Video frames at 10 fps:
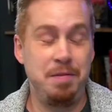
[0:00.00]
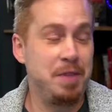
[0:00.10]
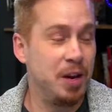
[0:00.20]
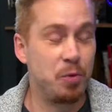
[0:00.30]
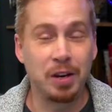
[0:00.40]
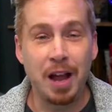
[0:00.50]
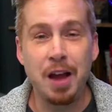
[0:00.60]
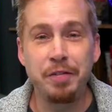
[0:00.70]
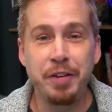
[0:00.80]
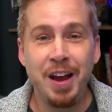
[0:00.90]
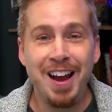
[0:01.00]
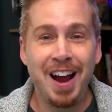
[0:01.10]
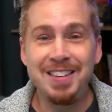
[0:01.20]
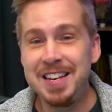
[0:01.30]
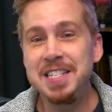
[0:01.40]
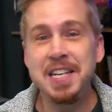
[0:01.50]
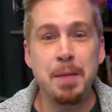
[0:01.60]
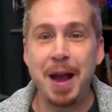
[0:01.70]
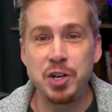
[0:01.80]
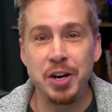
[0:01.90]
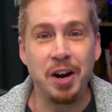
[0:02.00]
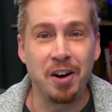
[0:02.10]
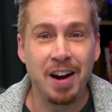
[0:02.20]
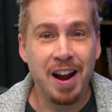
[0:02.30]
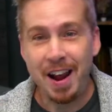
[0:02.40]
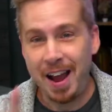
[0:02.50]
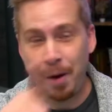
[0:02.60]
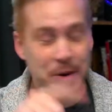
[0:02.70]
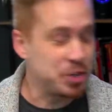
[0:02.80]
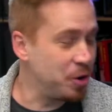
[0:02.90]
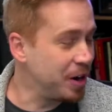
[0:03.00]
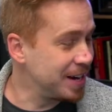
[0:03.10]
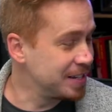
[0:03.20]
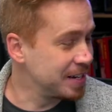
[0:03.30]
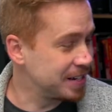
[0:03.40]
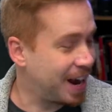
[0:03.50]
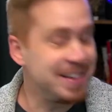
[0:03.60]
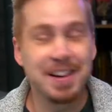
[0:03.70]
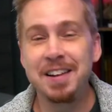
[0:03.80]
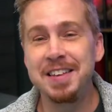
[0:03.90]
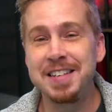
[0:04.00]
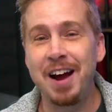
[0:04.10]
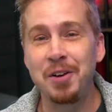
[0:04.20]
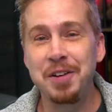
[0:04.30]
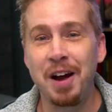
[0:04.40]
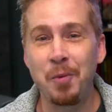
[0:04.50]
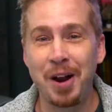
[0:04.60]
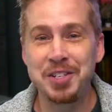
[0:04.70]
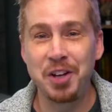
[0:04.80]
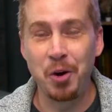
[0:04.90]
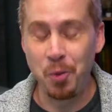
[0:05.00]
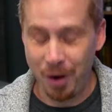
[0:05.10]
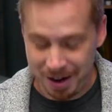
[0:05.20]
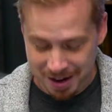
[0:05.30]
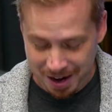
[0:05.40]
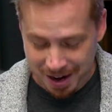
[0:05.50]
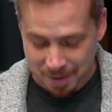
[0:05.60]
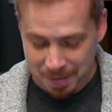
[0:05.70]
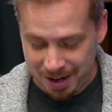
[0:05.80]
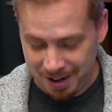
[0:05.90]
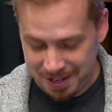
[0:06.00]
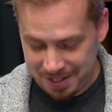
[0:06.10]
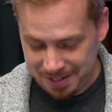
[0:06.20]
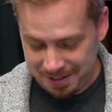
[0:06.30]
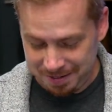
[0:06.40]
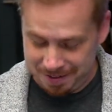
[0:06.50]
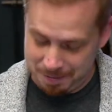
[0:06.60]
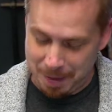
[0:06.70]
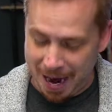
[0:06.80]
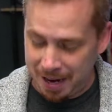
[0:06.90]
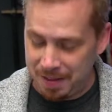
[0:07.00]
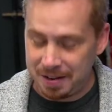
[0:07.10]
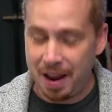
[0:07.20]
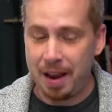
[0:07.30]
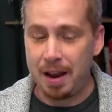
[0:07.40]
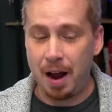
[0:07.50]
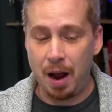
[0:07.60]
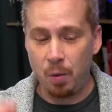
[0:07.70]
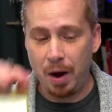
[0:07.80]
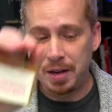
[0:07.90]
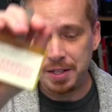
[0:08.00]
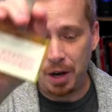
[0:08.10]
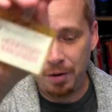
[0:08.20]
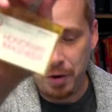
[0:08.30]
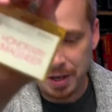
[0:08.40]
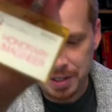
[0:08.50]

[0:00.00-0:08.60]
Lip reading: in real life, a Disney Imagineer. And I want to show you guys this. I dug this out when I saw who won. Because back in the day, I was, I don't know if you can